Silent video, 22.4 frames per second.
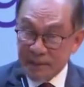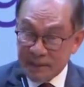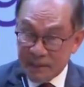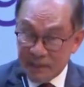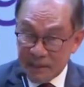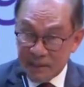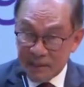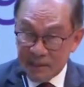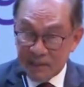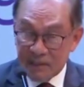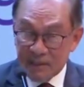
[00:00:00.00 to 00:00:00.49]

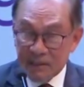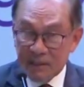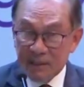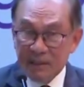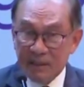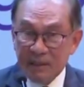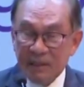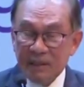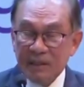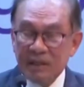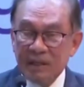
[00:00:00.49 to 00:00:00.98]
pertinent
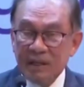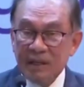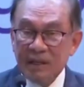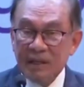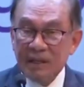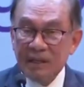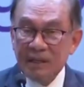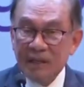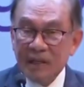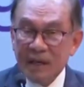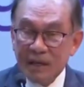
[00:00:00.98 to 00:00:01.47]

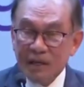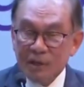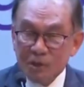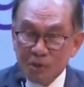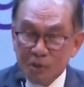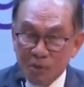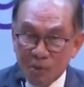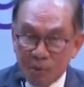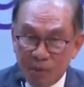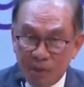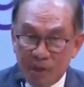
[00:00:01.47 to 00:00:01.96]
in
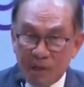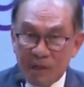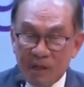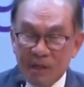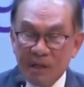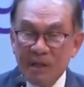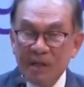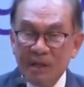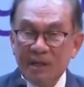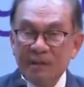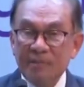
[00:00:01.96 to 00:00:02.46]

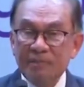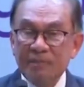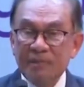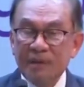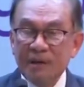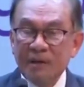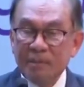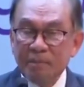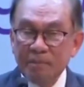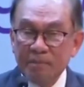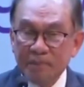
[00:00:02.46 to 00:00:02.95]
ensuring
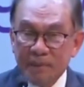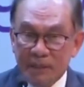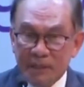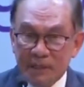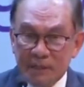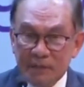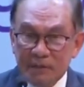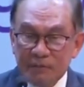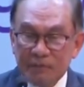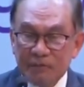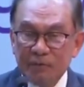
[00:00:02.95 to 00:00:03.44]
a
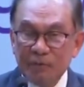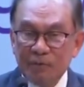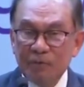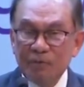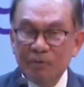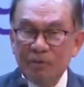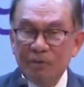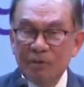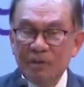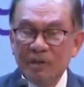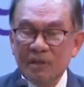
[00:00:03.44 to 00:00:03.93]

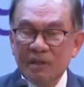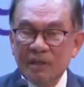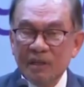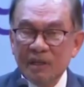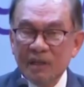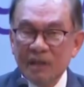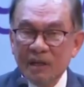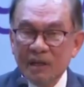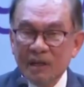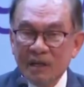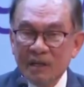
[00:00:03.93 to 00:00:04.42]
peaceful
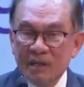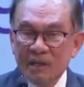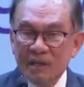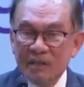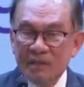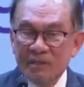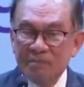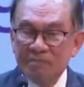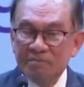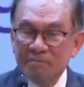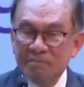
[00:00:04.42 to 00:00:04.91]

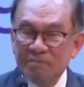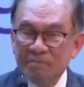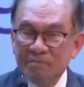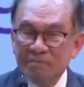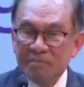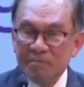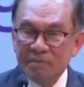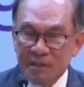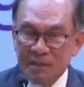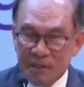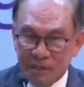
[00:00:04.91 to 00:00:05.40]
um,
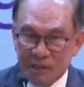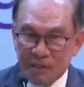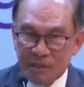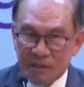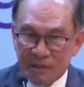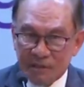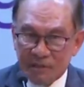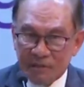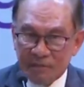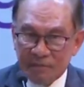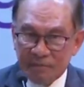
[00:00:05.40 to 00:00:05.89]

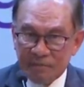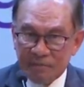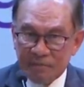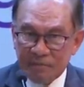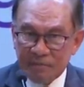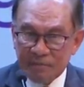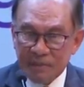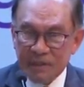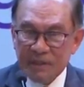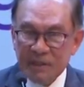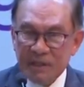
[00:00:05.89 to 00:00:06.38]
region,
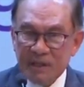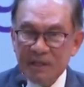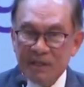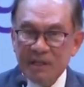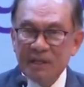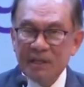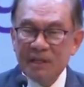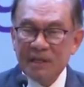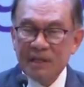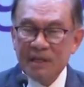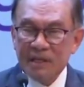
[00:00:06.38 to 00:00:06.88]

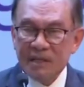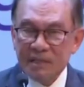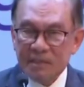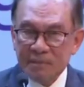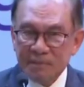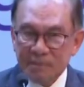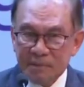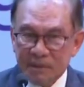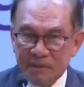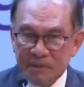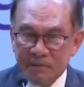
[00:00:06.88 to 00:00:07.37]
particularly in the
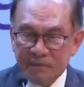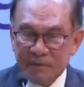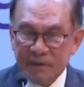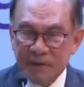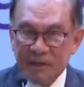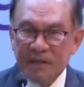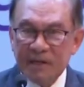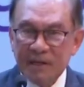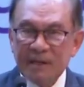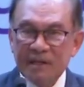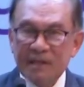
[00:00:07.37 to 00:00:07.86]
Asia
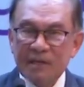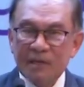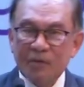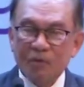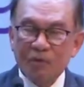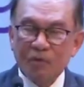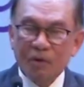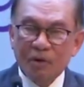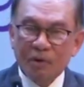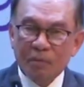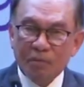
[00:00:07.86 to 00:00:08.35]
Pacific, you
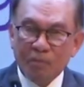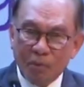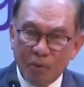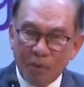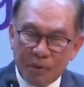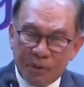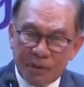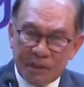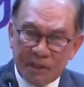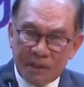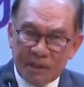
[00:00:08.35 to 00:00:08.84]
know,
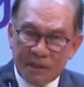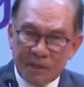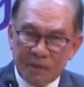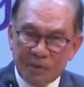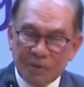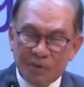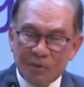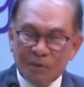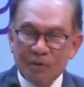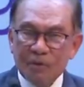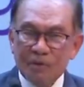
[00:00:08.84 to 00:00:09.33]
both in
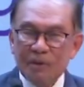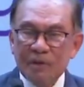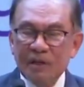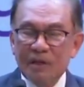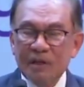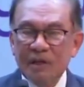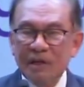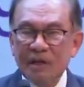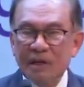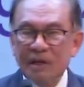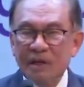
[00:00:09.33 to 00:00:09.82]
the,
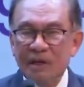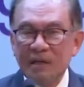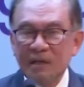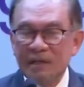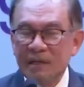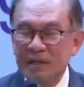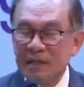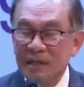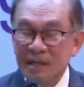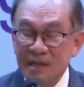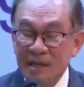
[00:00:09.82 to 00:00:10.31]
uh,
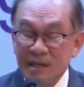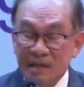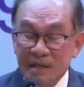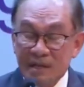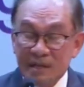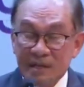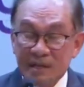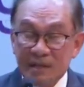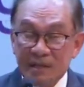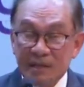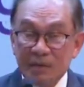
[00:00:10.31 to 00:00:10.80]
in the
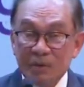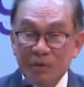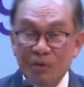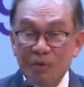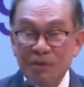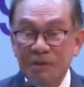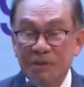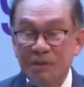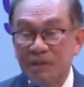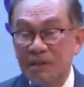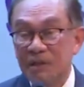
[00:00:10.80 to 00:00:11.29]
Indian
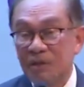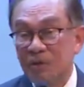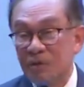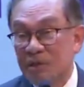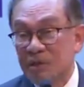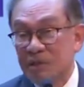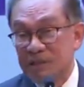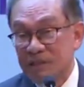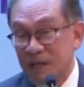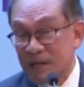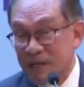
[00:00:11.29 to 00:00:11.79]
Ocean or
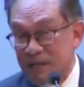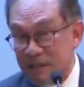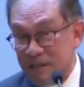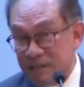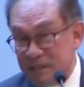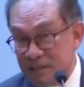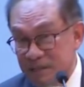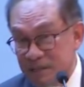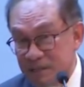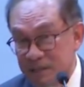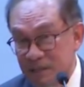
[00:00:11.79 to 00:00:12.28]
the
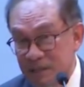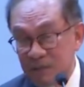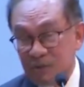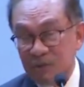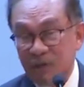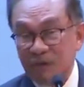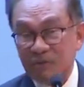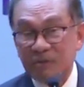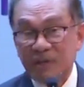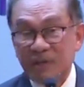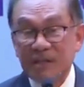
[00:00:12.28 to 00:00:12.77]
Chinese, uh,
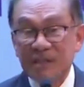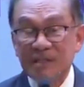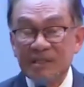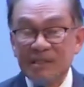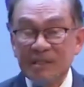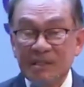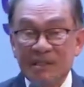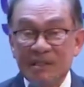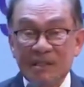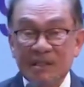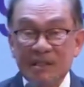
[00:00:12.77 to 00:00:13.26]
South China
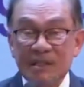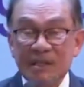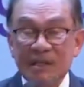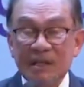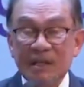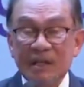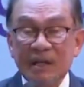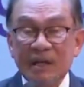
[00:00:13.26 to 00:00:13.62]
Sea.